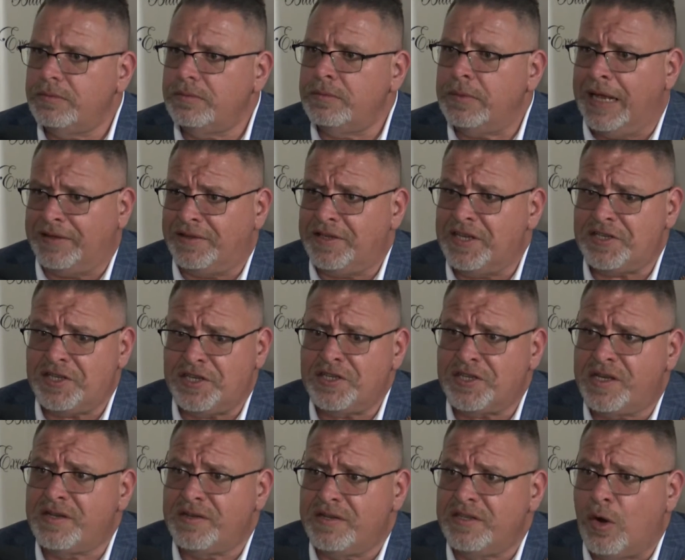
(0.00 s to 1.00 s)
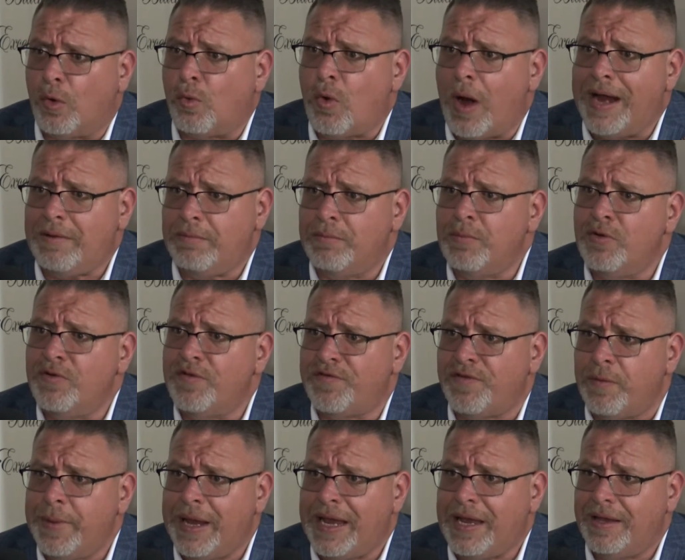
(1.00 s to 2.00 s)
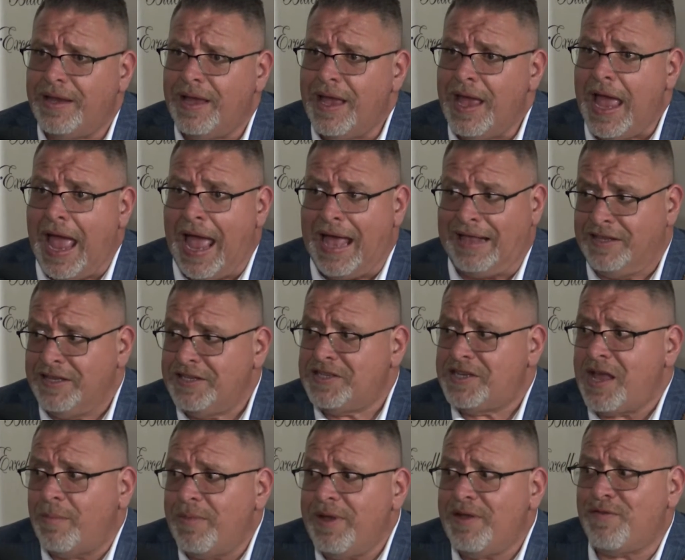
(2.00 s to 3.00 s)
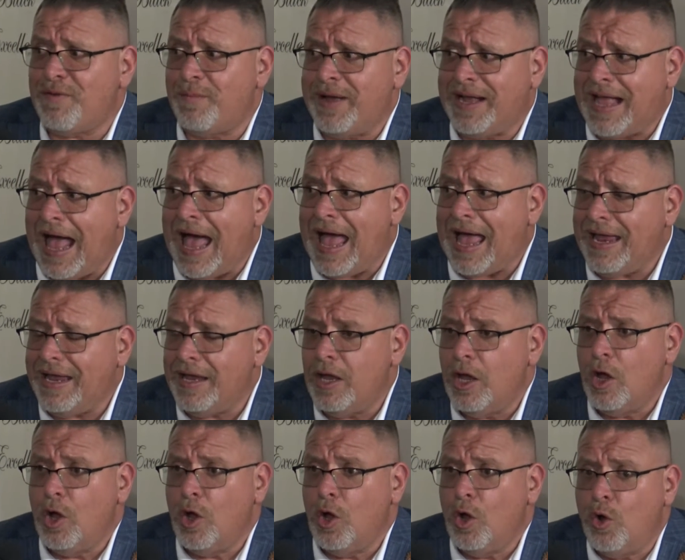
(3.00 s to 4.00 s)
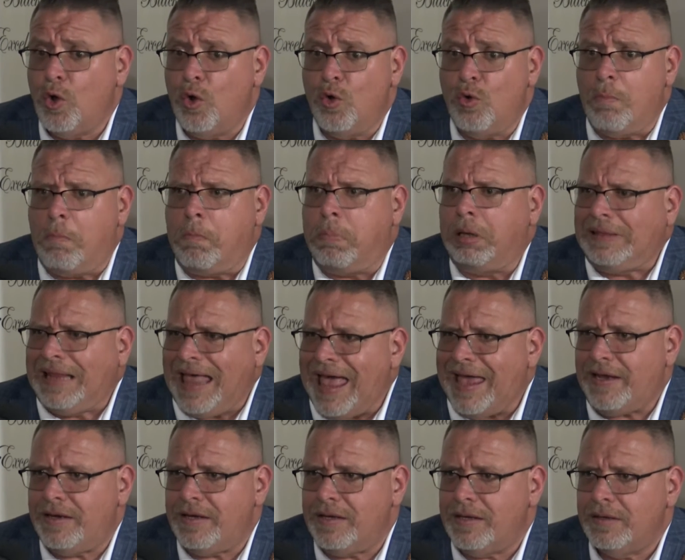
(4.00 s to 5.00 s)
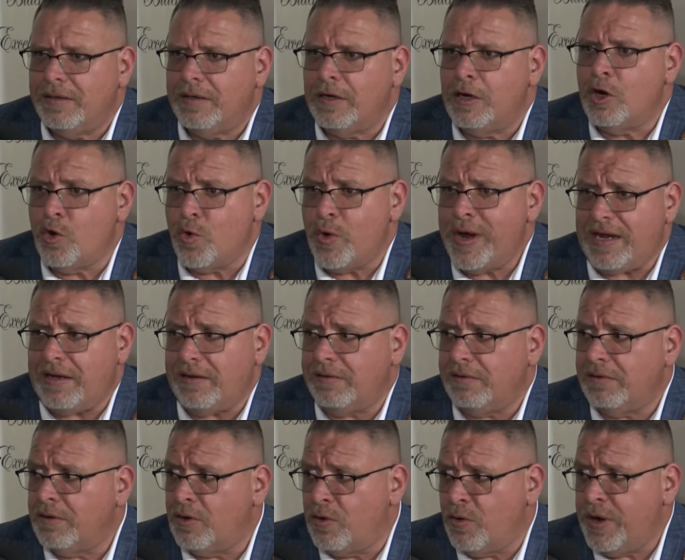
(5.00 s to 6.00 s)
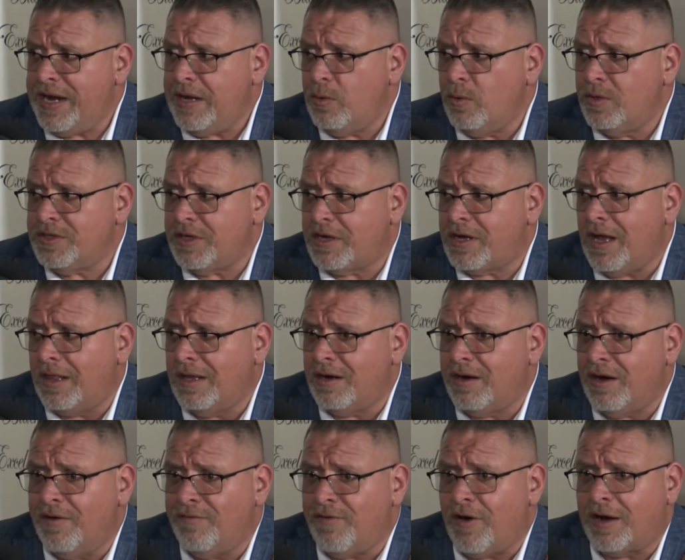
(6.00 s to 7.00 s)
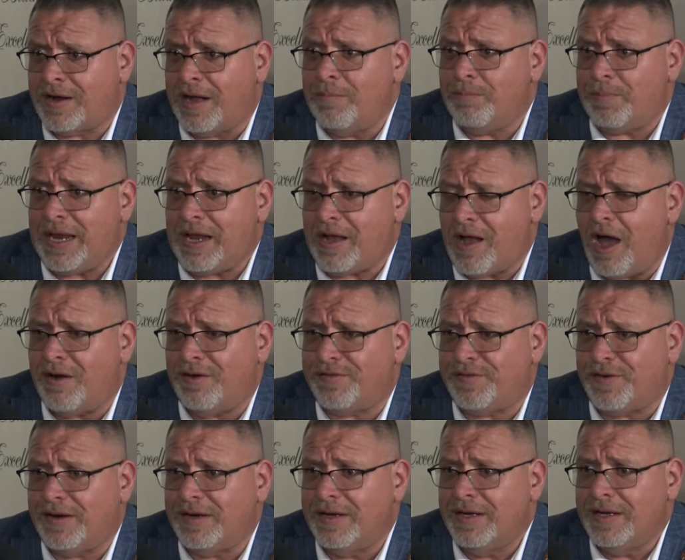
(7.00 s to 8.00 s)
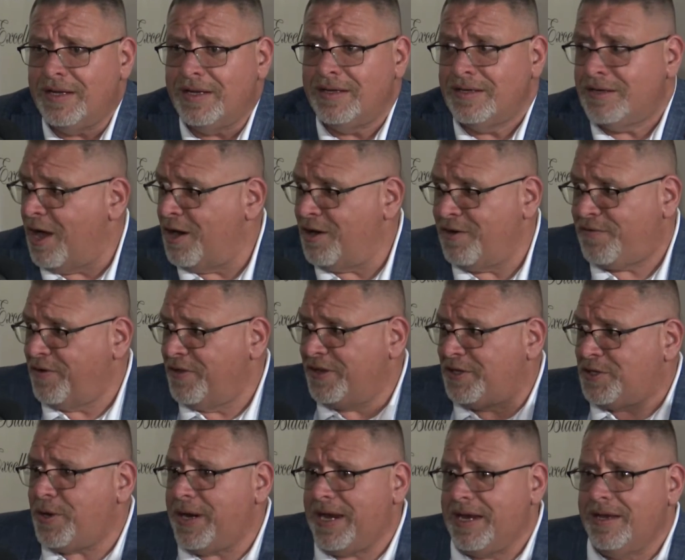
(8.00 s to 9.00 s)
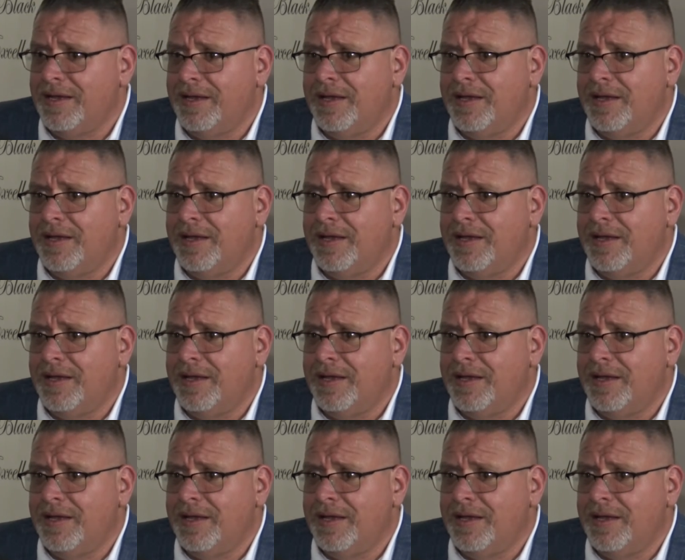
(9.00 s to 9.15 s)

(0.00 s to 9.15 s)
that this is the right move for me. And this is coming from a guy who bled green. Green was the color of our company, Conifer, Conifer the tree.